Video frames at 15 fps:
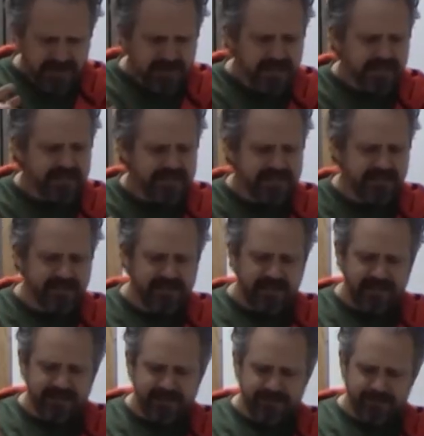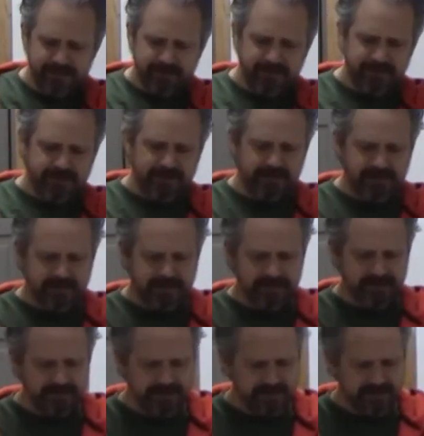Like I said, guys,
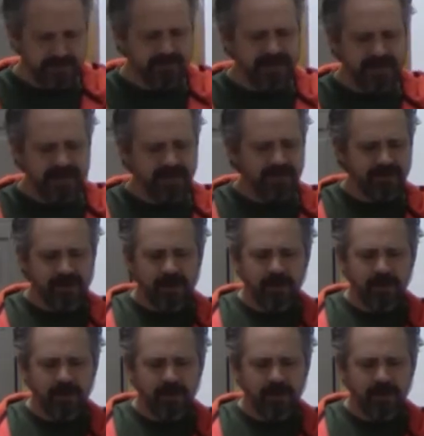uh, someday I'll,